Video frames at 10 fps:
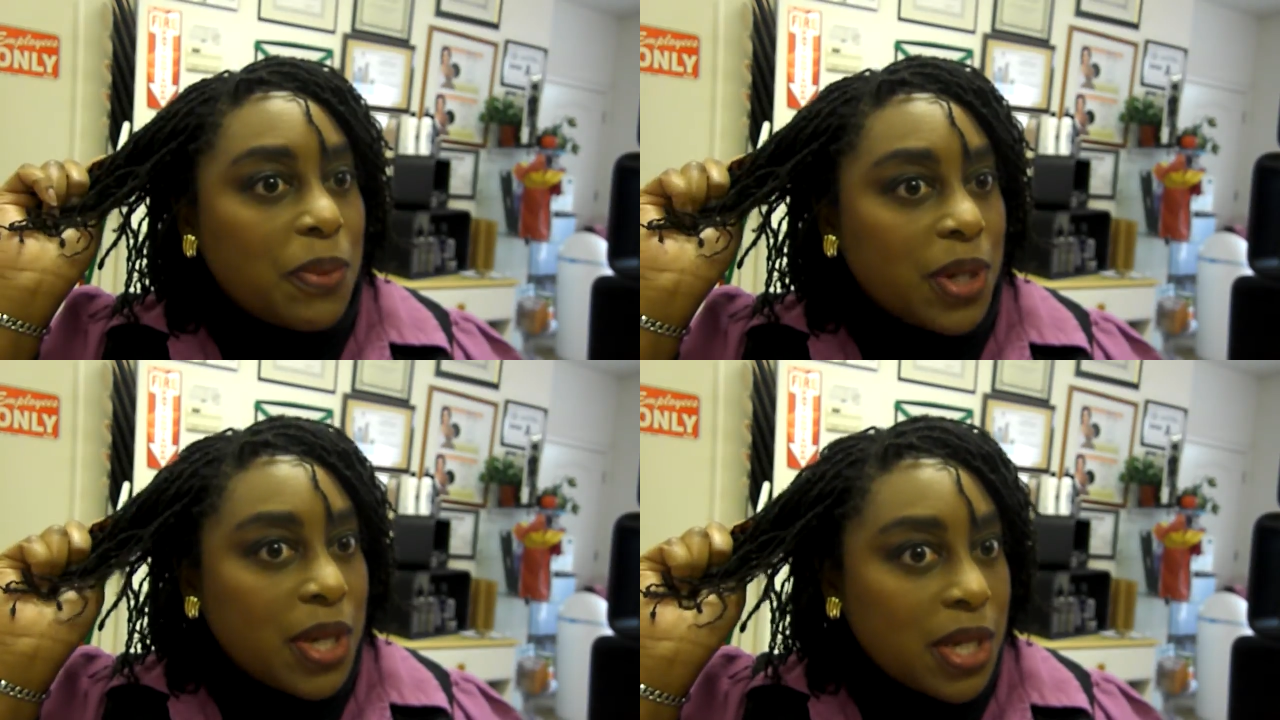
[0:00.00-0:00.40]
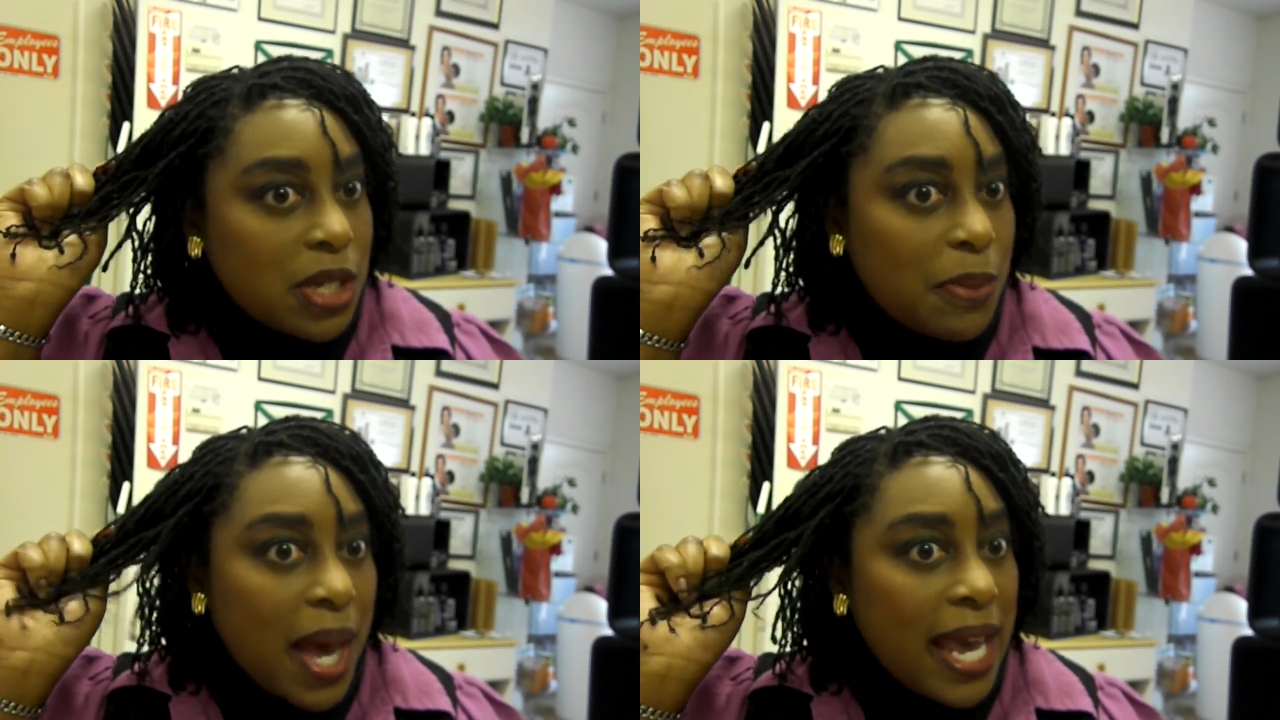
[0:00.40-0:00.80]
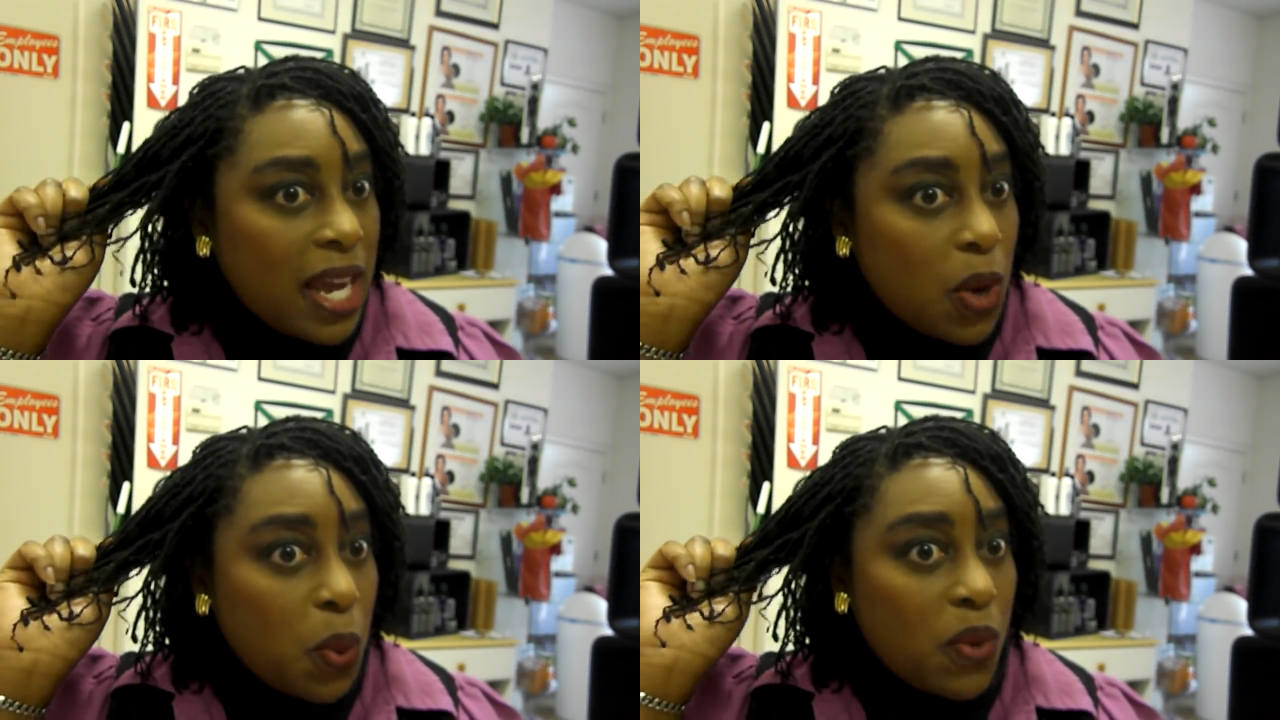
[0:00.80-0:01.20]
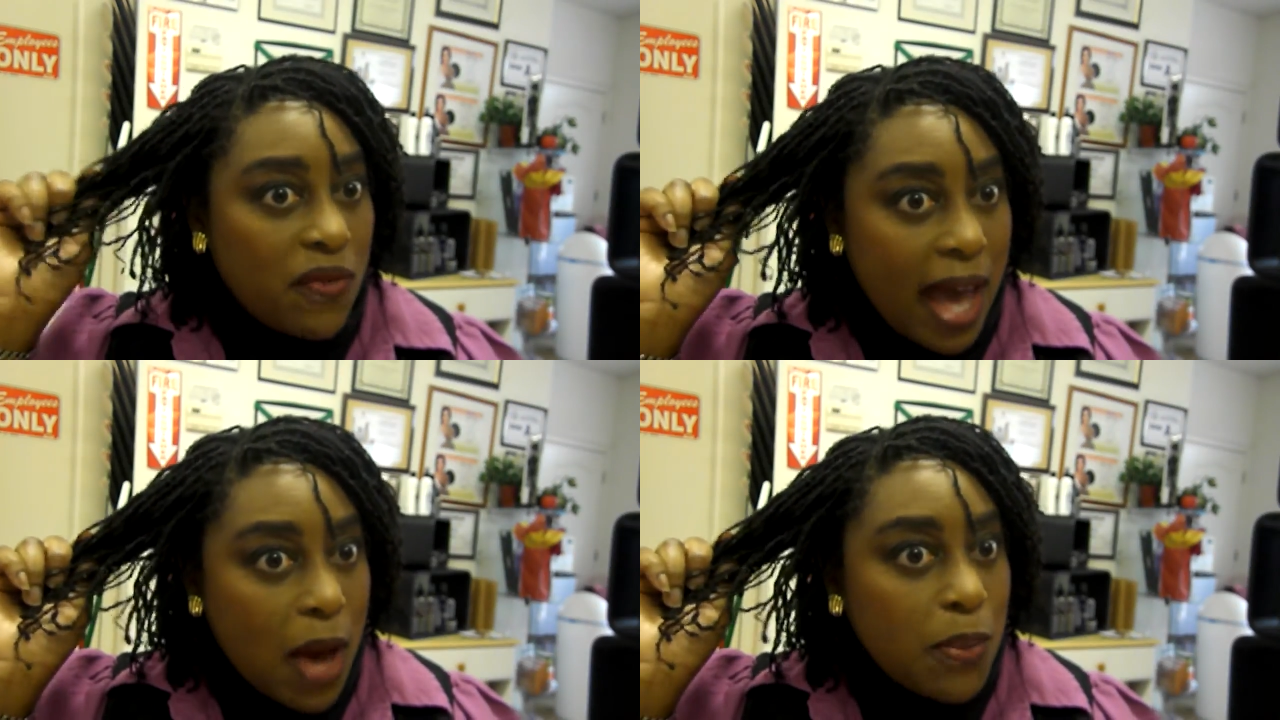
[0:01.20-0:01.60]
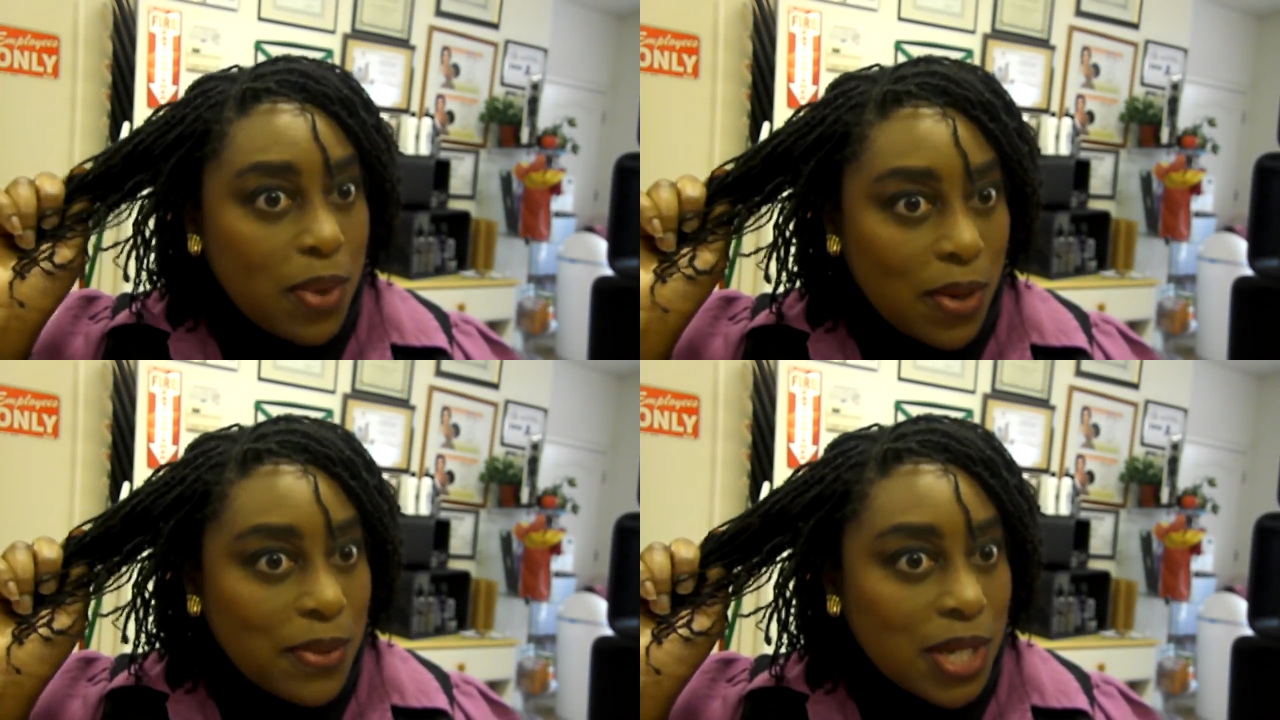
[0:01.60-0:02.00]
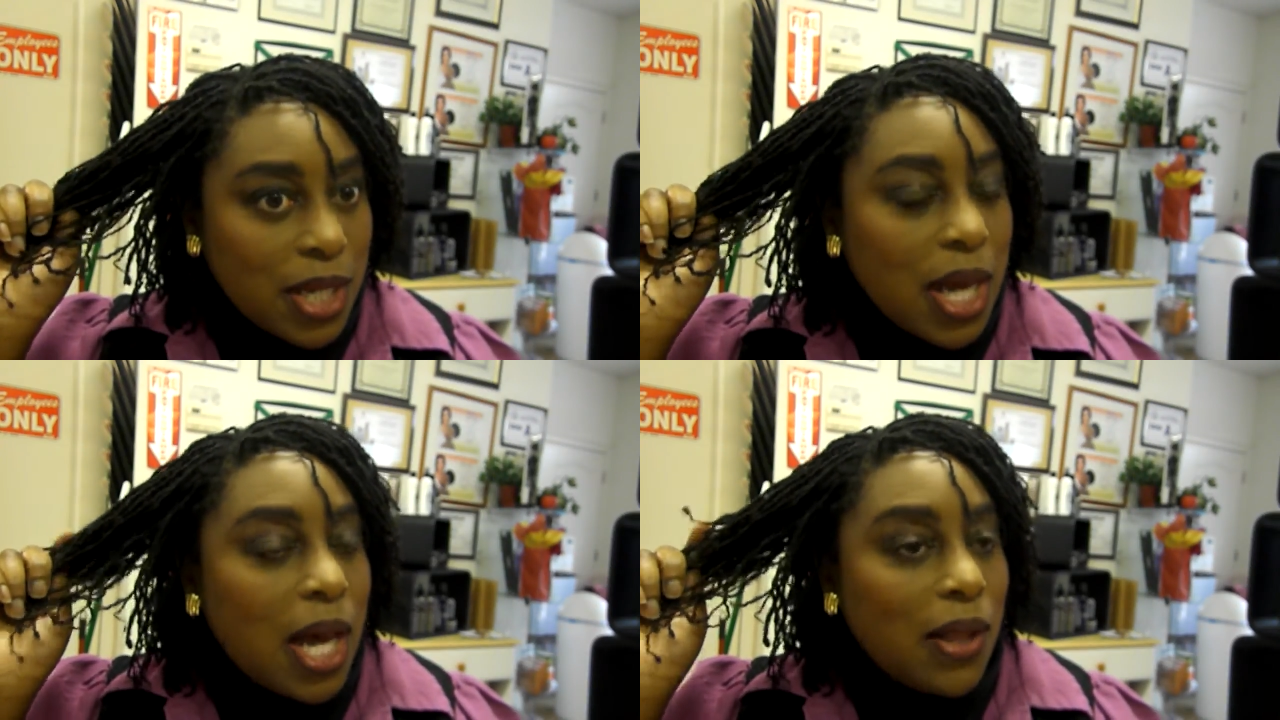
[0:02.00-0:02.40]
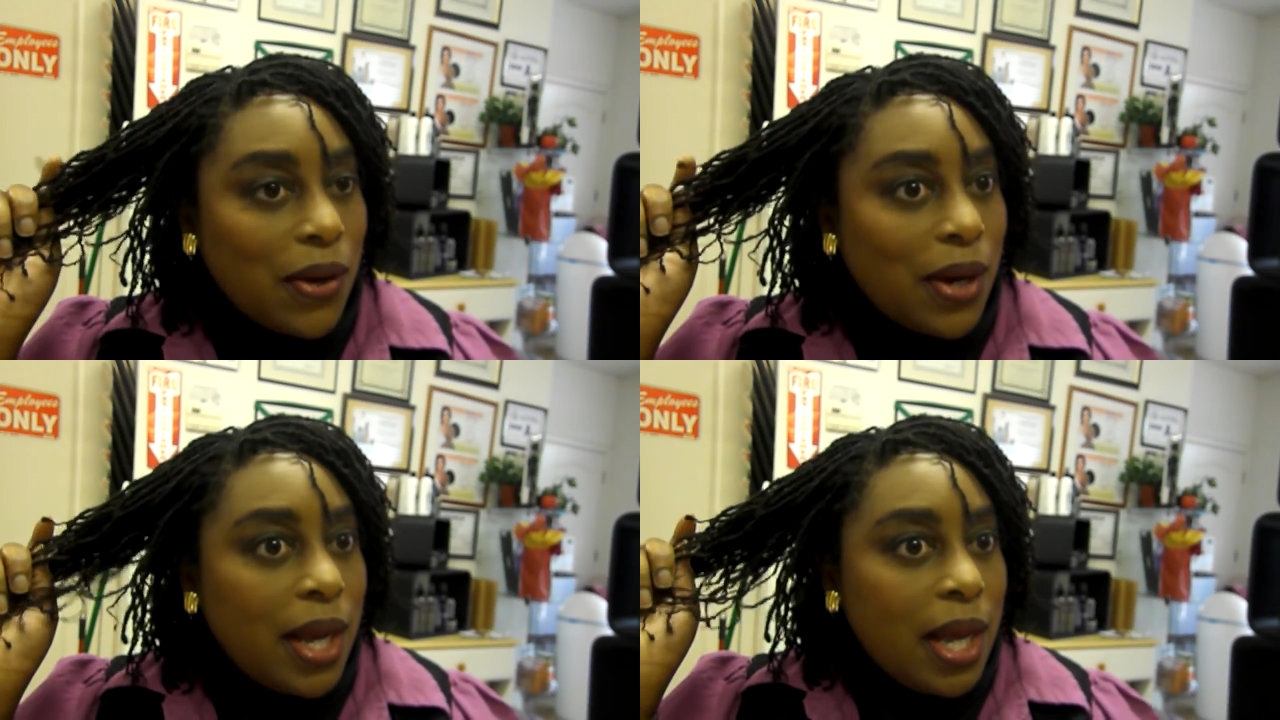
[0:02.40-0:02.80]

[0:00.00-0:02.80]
because my hair without permanent color